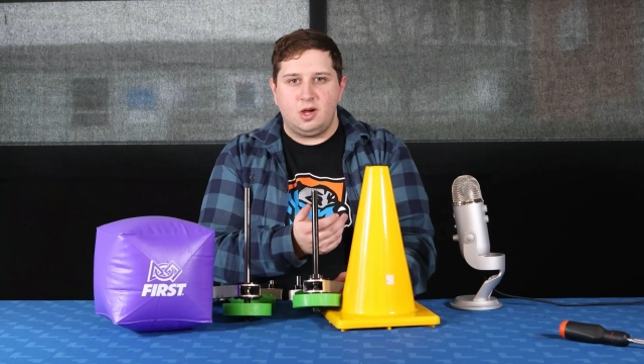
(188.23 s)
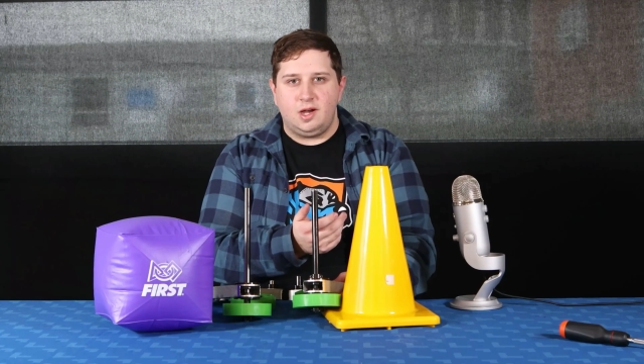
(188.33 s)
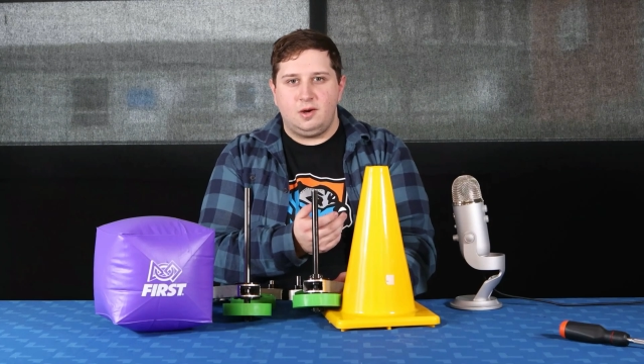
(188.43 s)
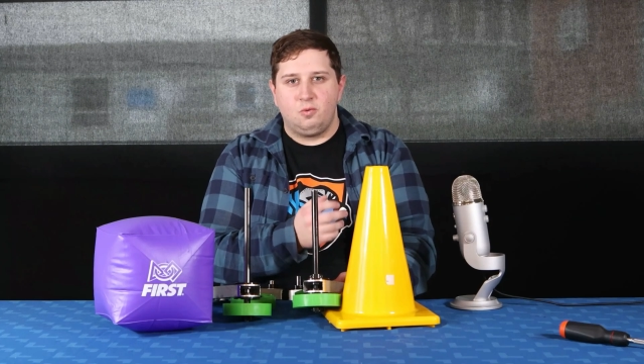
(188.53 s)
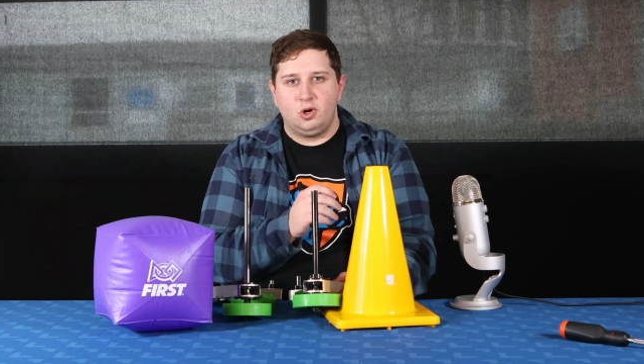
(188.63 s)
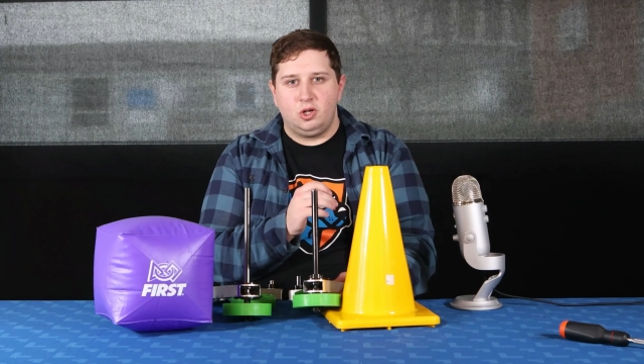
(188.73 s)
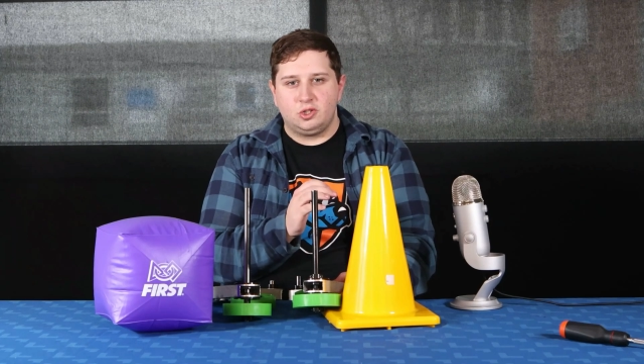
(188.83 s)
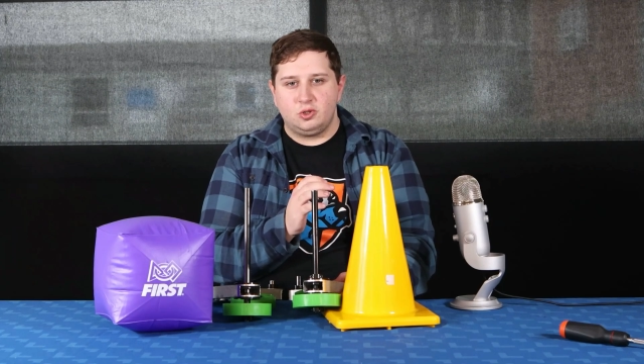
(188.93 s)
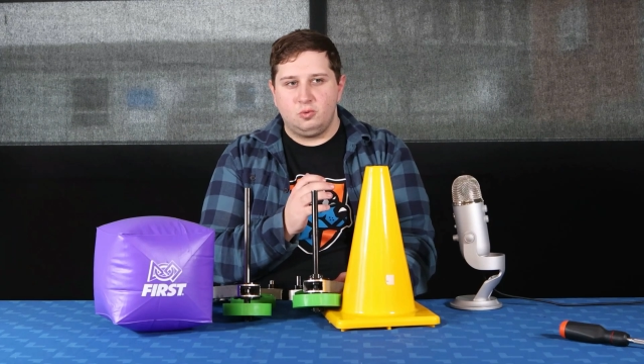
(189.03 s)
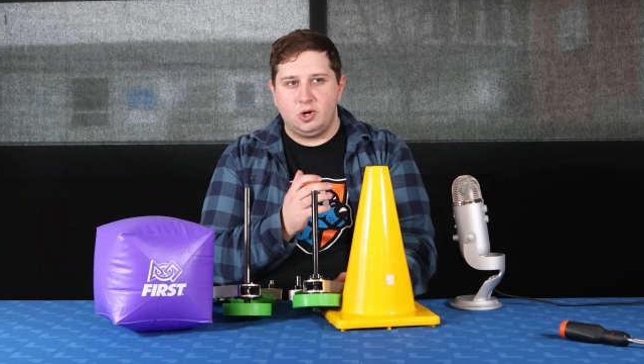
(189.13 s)
We're
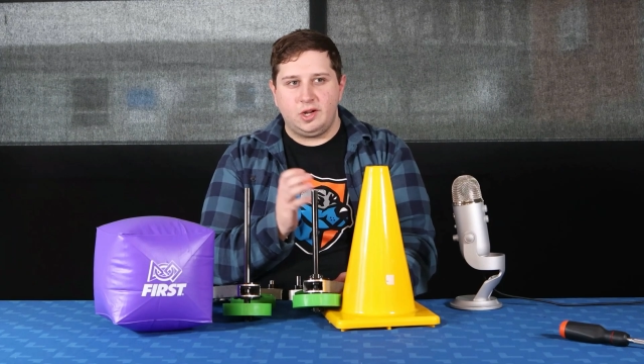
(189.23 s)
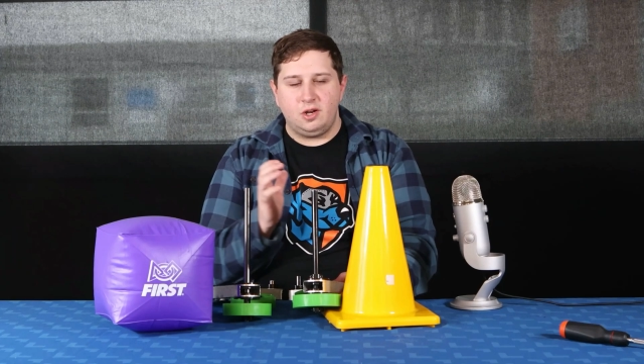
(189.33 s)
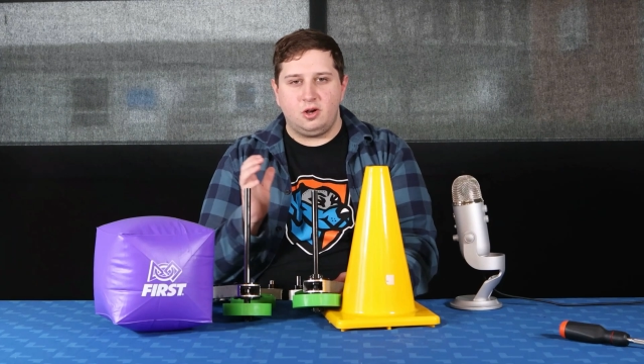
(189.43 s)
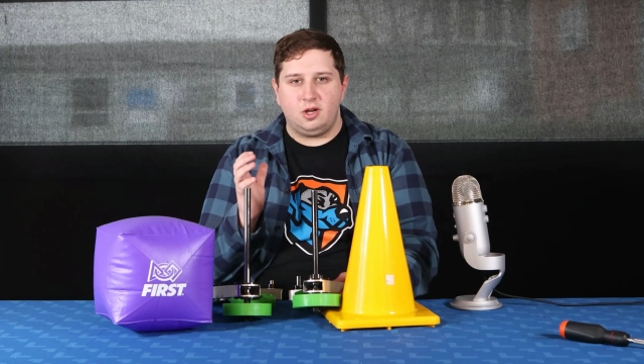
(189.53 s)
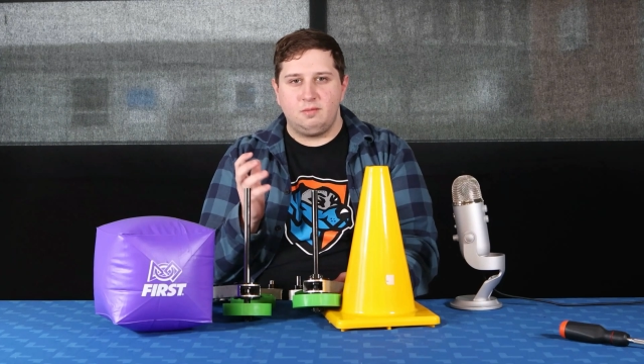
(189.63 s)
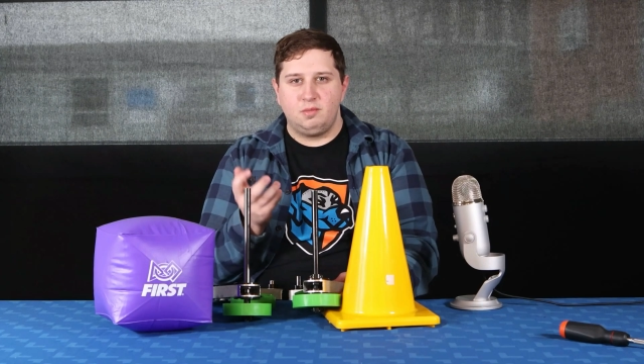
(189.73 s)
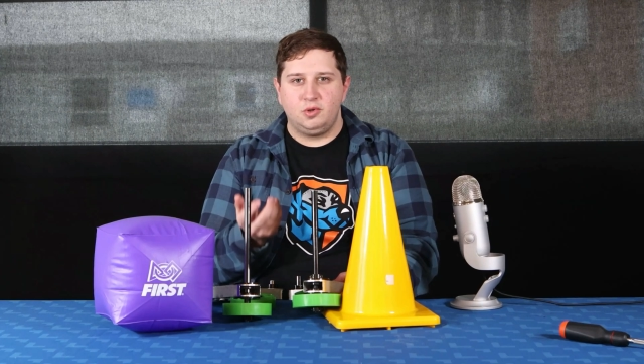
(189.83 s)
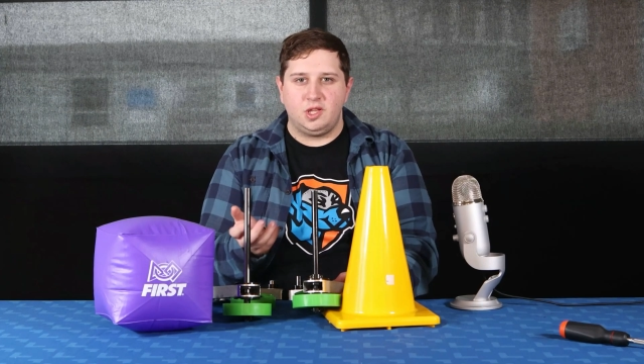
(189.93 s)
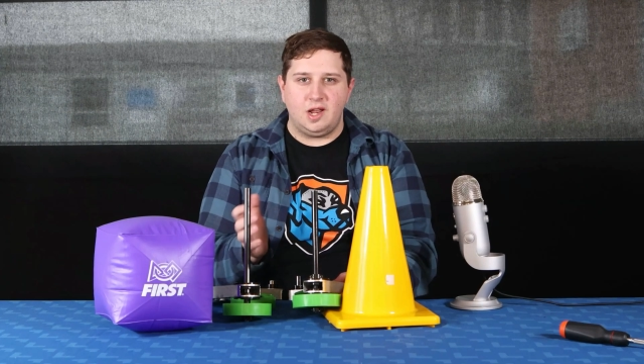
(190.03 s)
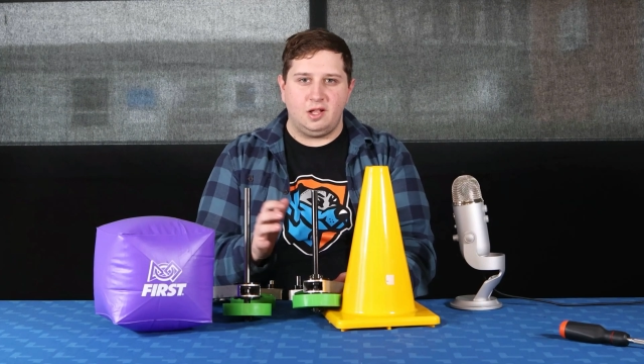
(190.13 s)
also working on
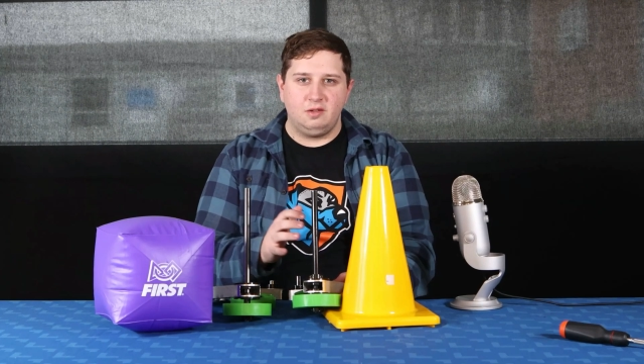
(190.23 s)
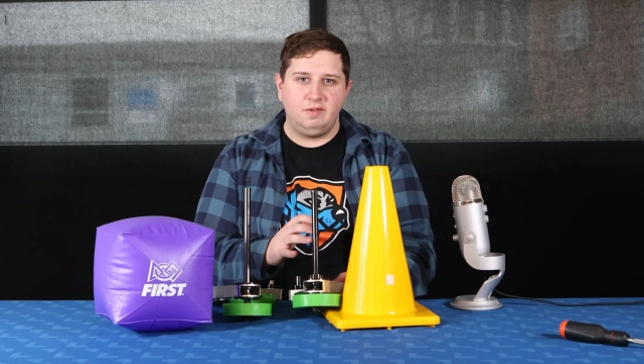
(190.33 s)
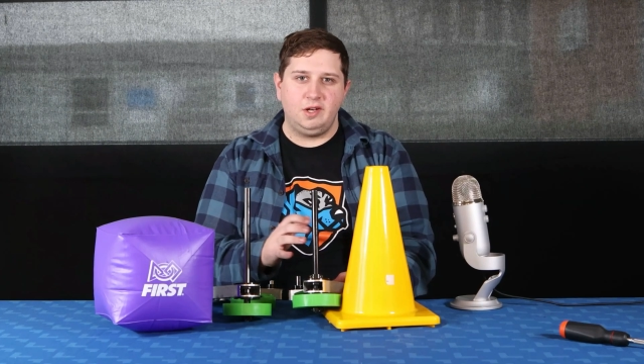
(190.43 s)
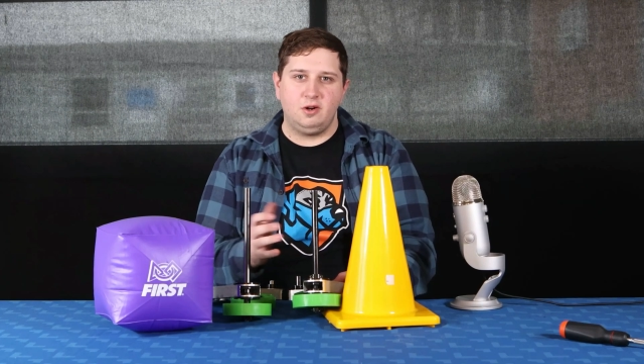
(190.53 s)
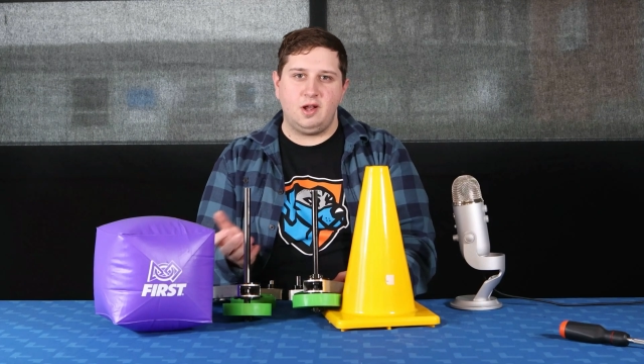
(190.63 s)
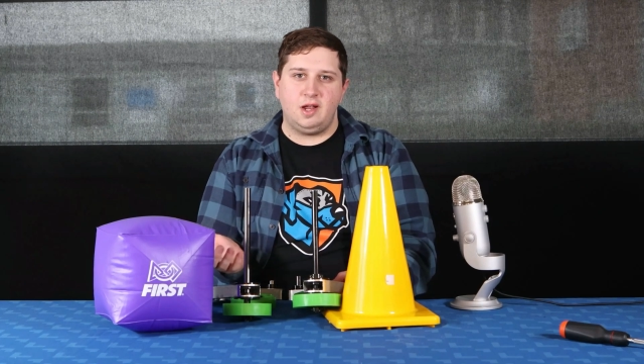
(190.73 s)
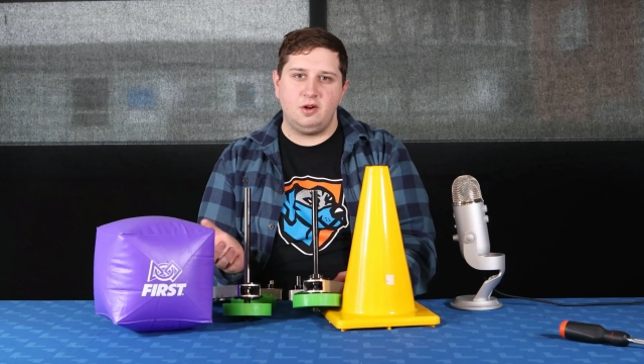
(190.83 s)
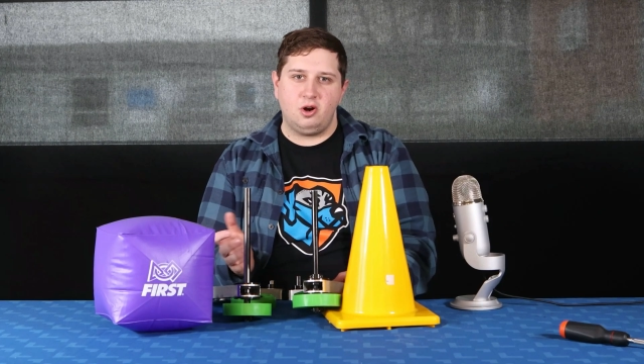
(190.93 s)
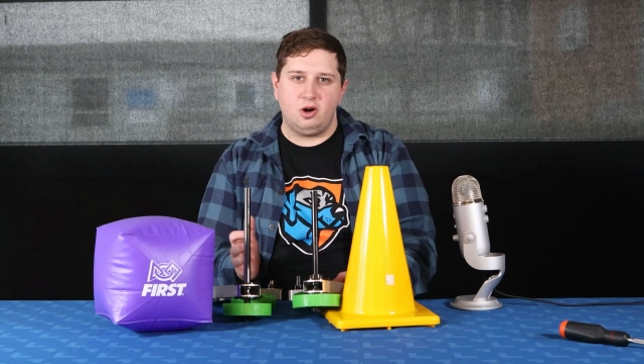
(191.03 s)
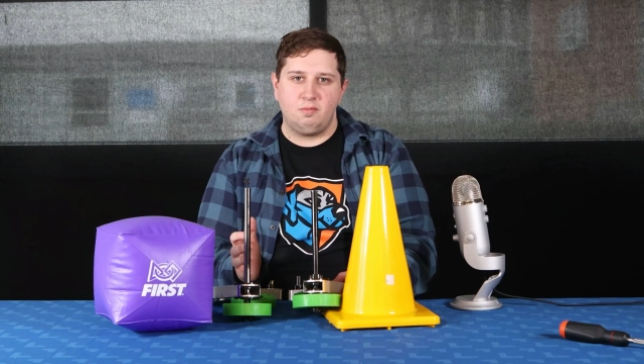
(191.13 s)
both an elevator
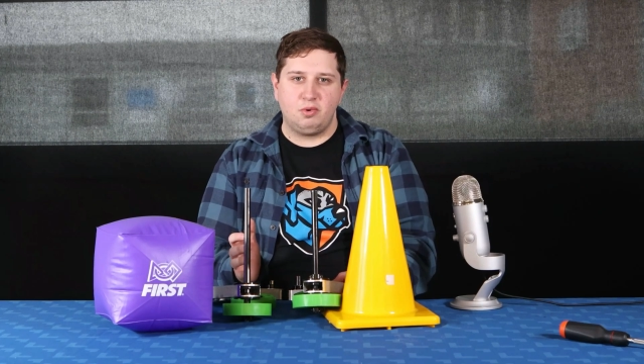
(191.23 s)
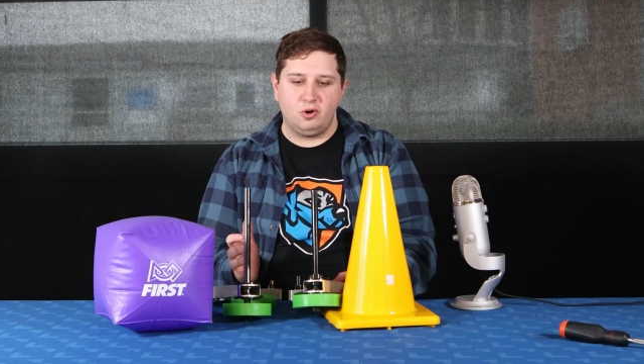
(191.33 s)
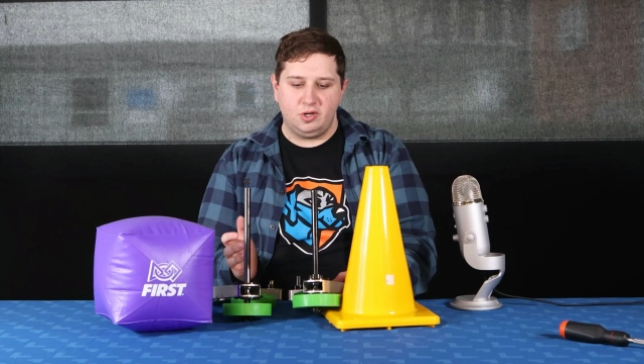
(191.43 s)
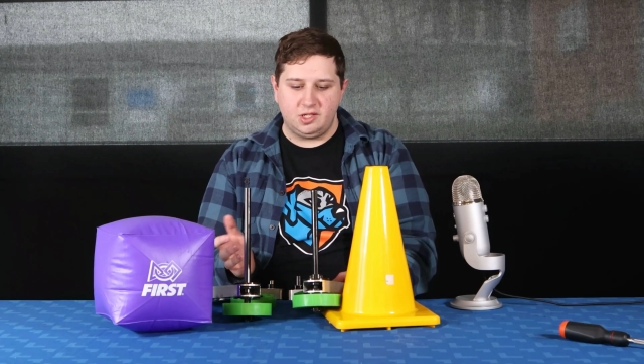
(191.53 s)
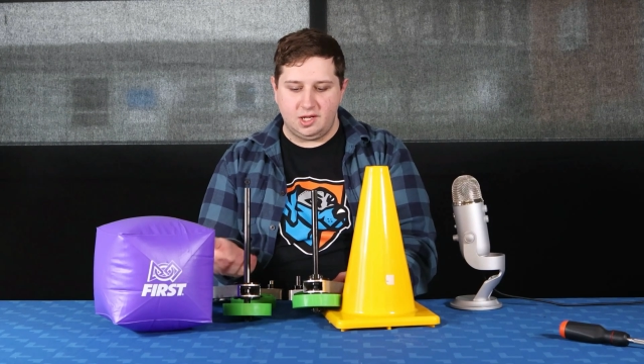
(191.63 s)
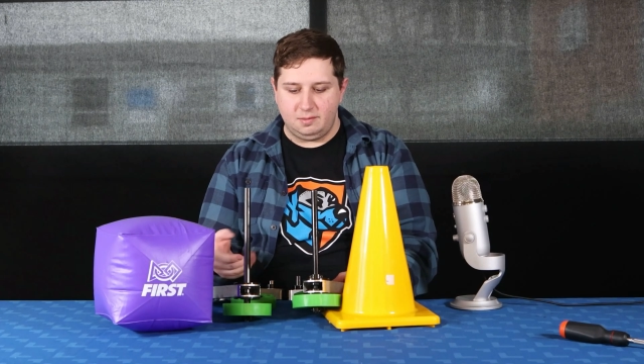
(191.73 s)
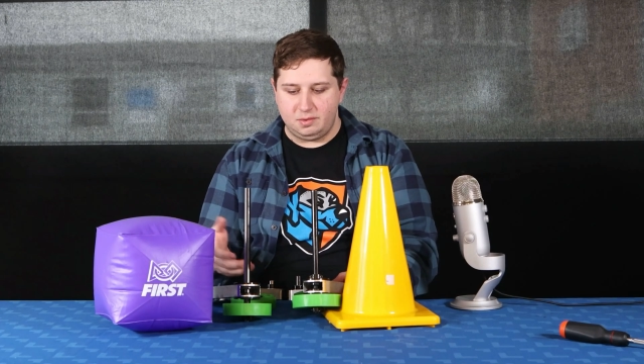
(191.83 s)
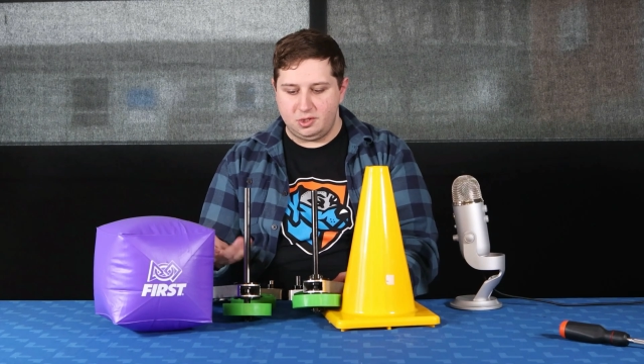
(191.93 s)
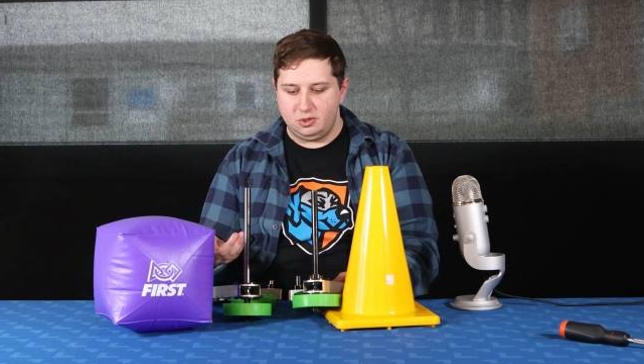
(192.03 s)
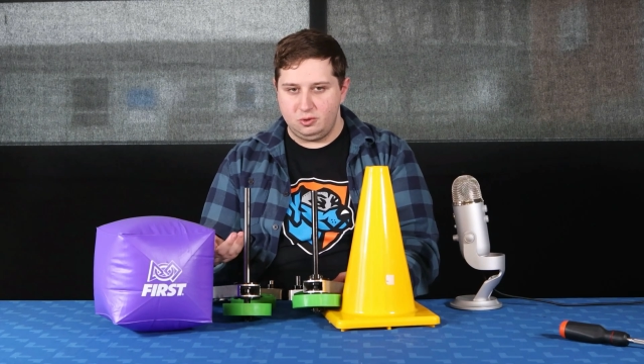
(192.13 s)
and arm
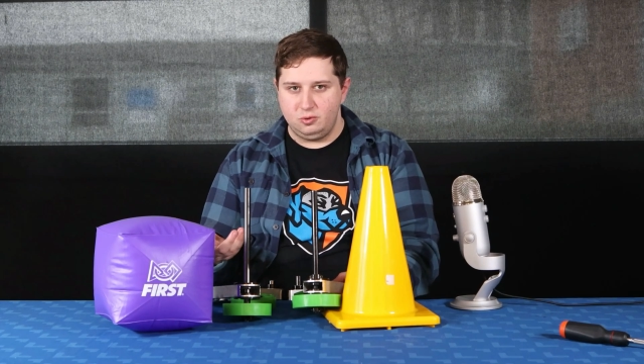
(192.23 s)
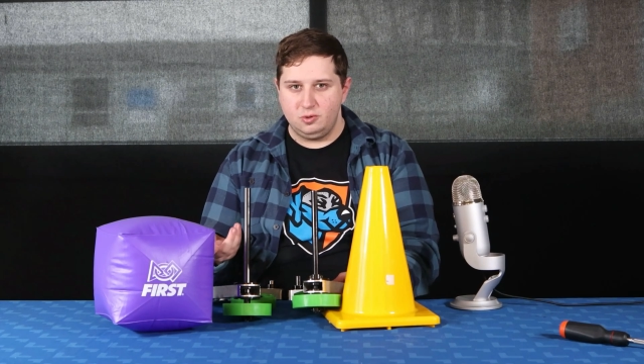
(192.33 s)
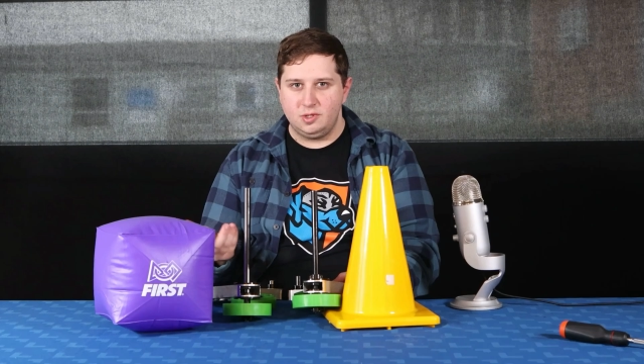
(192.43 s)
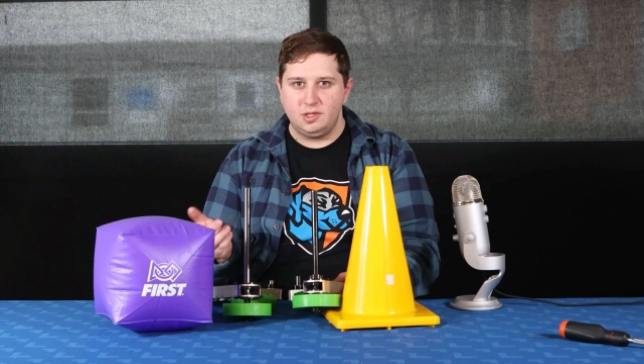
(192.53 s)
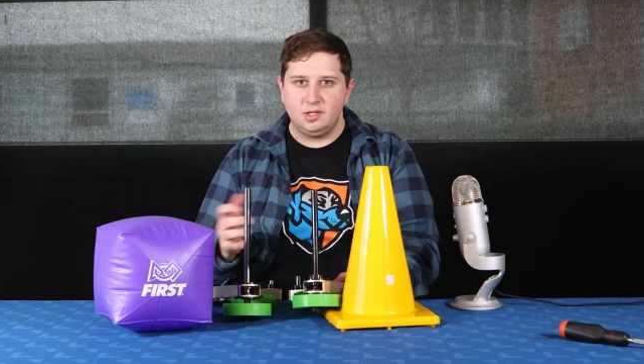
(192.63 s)
prototype to